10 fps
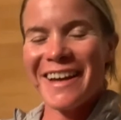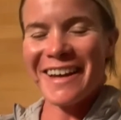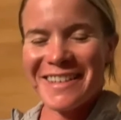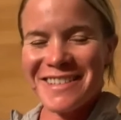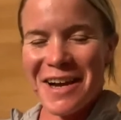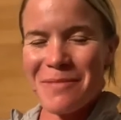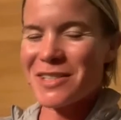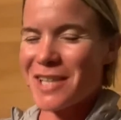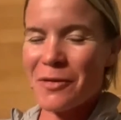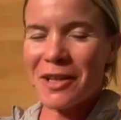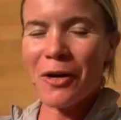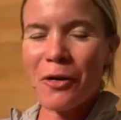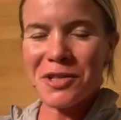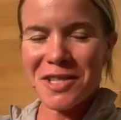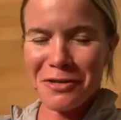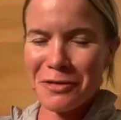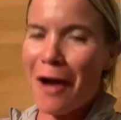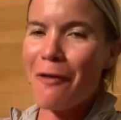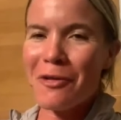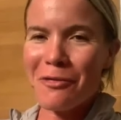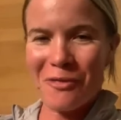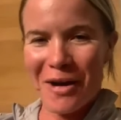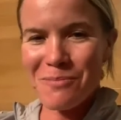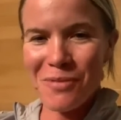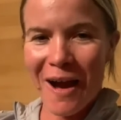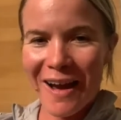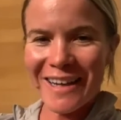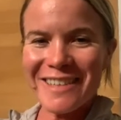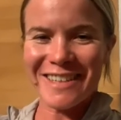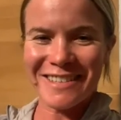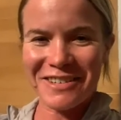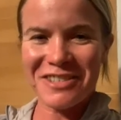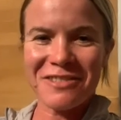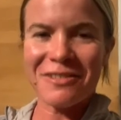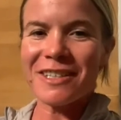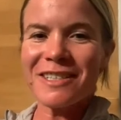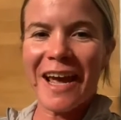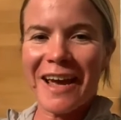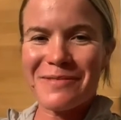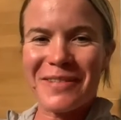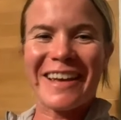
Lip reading: and because I went the wholesale route with one product, I know she wanted to hate me.